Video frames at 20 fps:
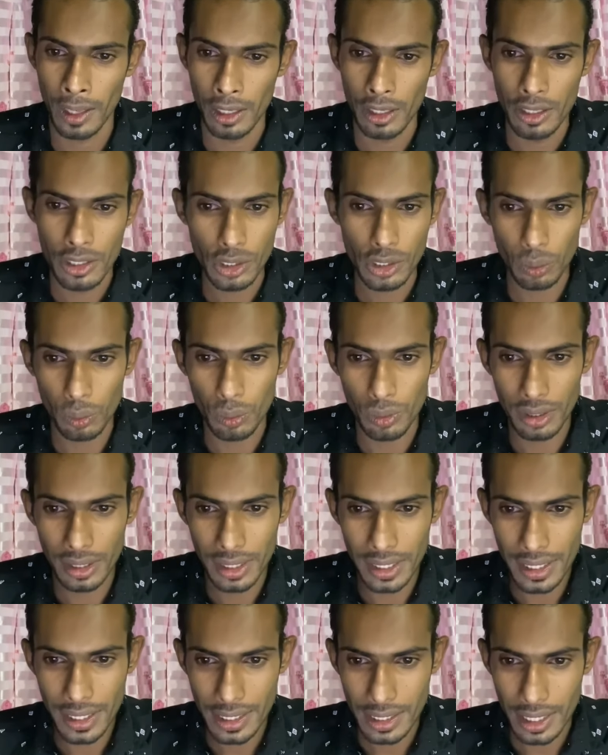So
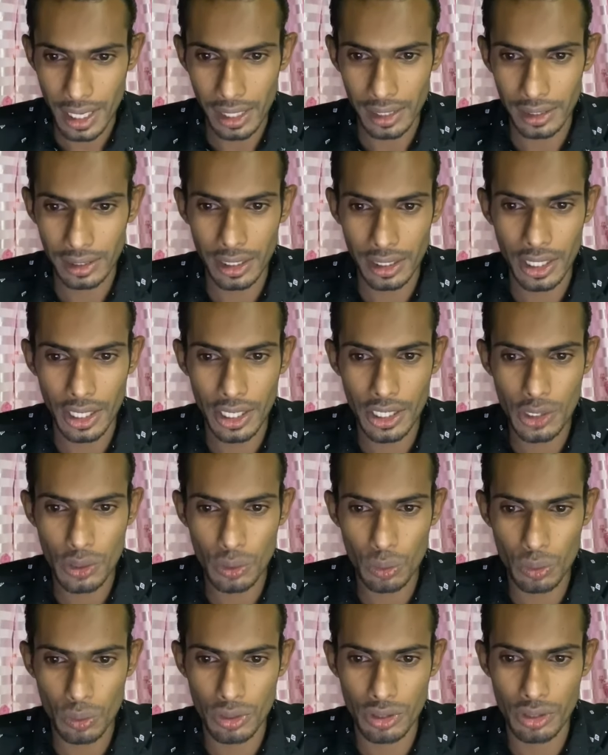these are the
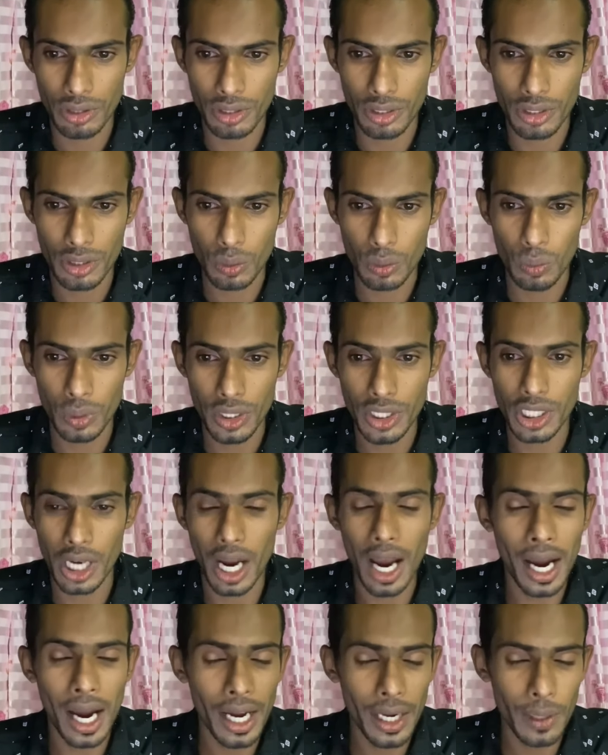resources which
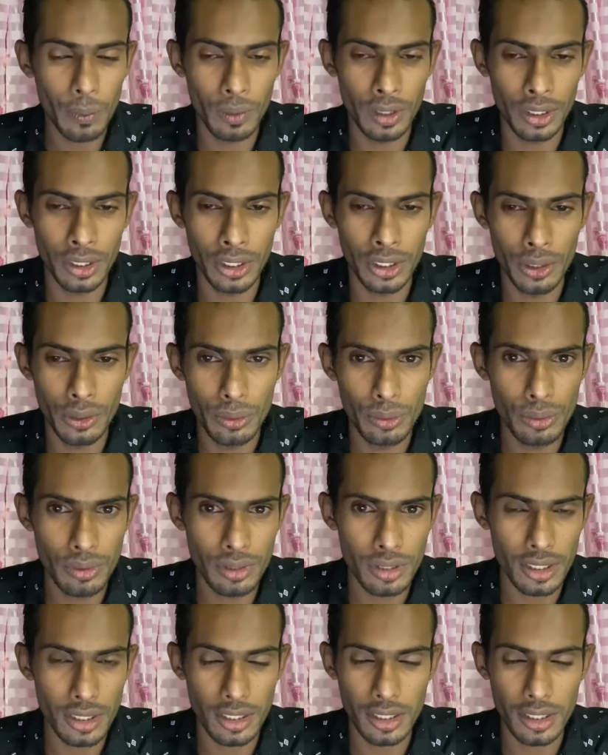I will use